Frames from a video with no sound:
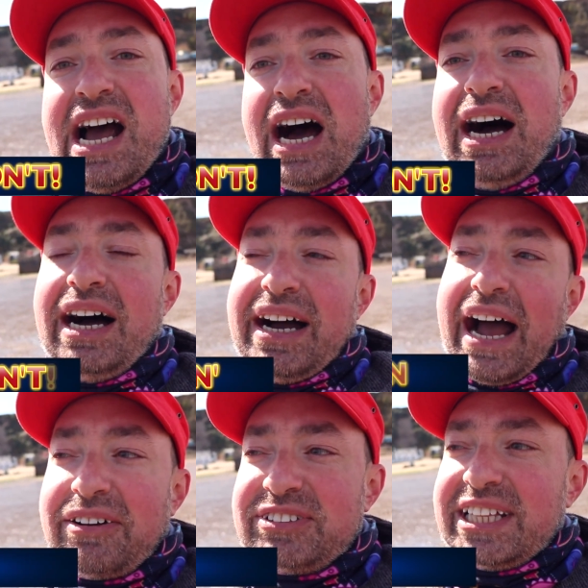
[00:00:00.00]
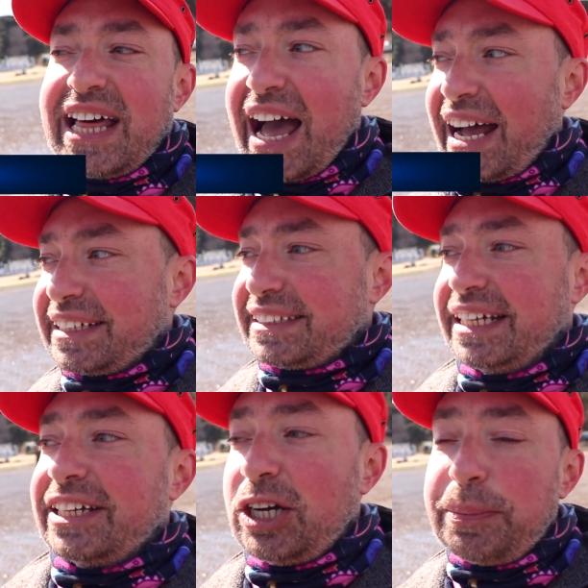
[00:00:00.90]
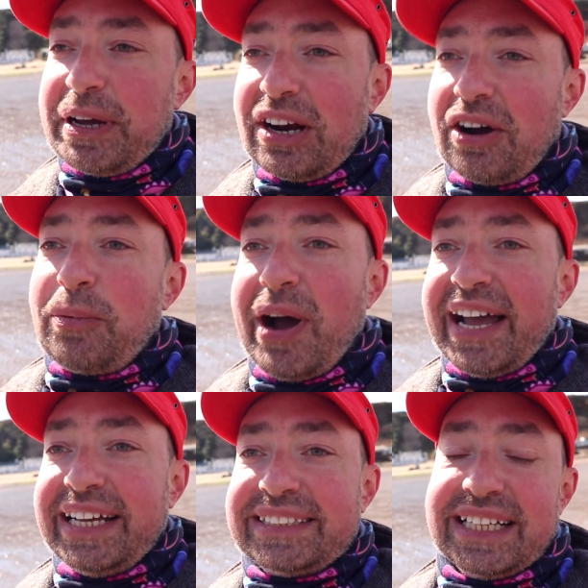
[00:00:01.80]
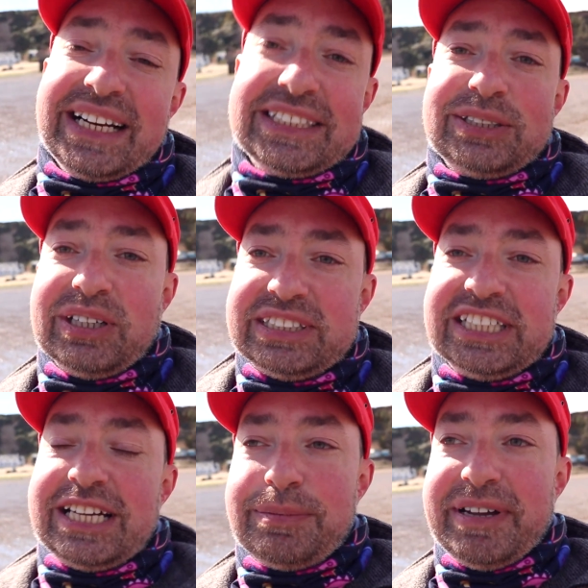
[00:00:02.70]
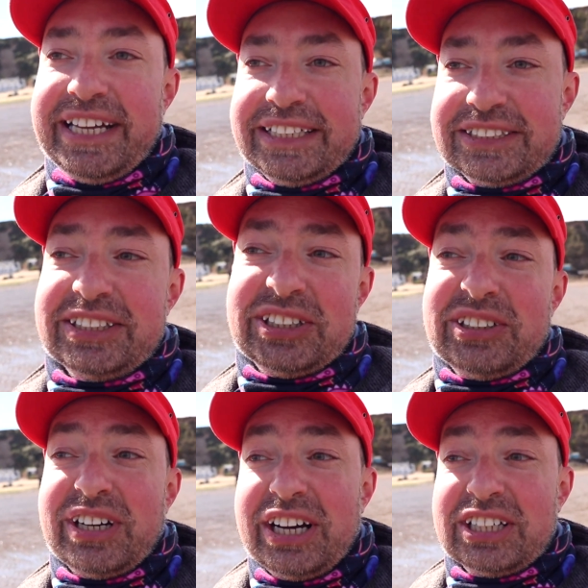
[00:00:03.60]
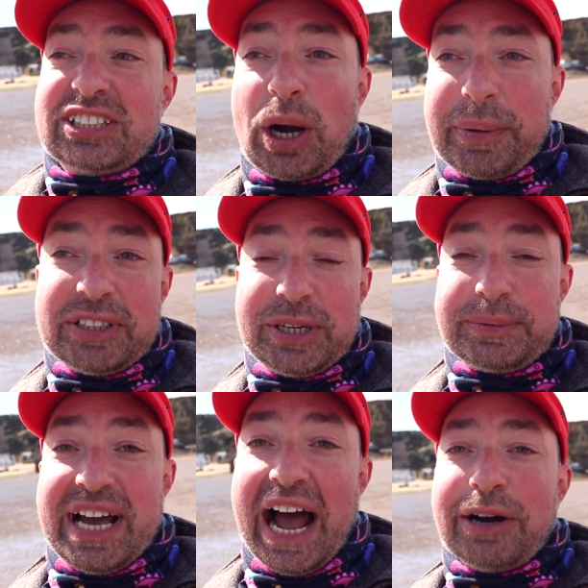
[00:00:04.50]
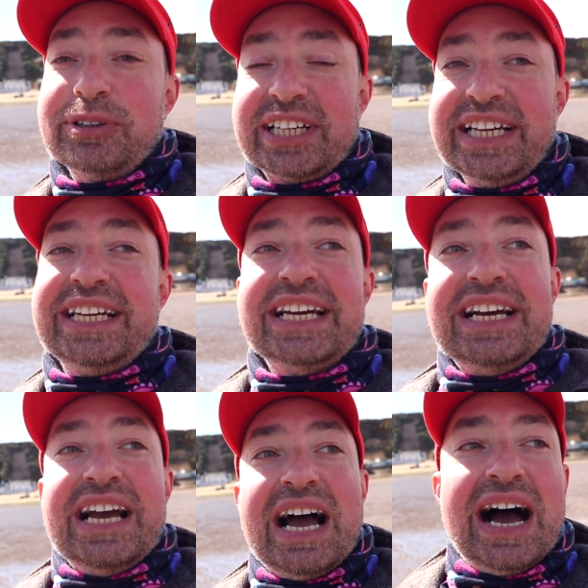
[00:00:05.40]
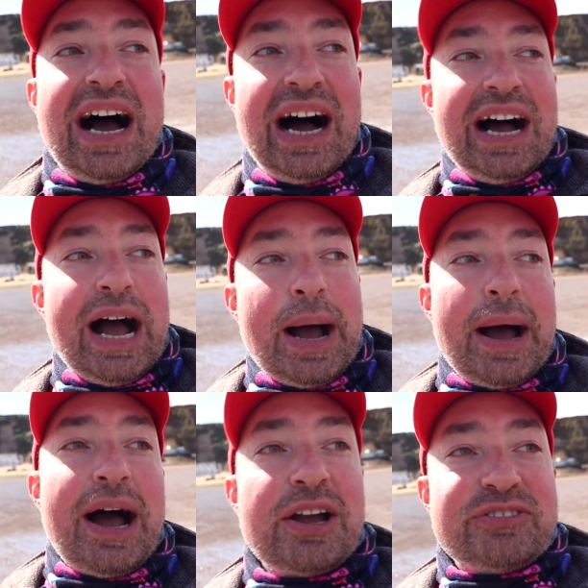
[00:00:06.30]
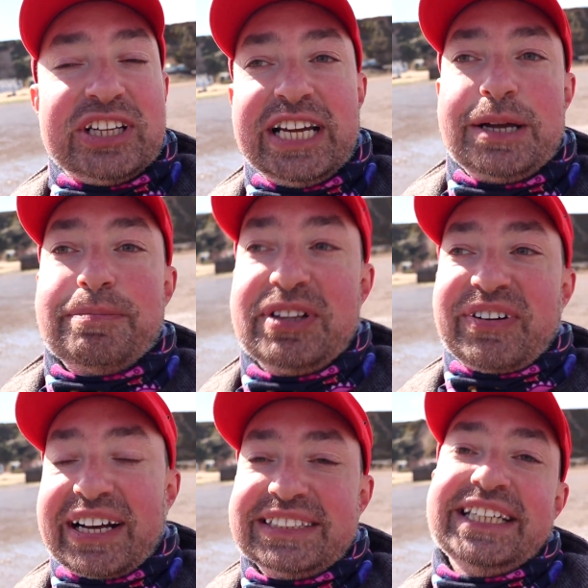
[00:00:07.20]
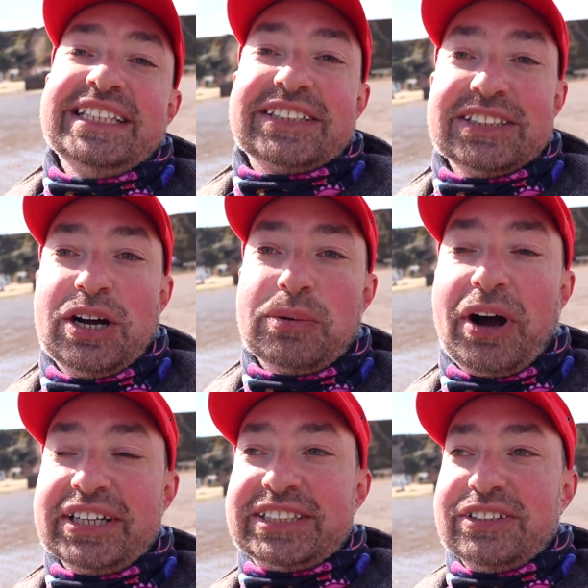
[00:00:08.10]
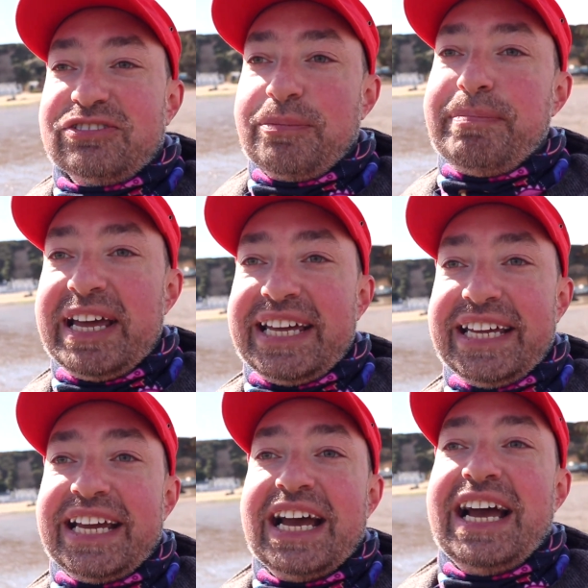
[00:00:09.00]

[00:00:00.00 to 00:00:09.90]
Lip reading: After that, could be a long wait unless you want to see me do a shopping trip to Aldi. Hopefully the vaccine is on the horizon for me,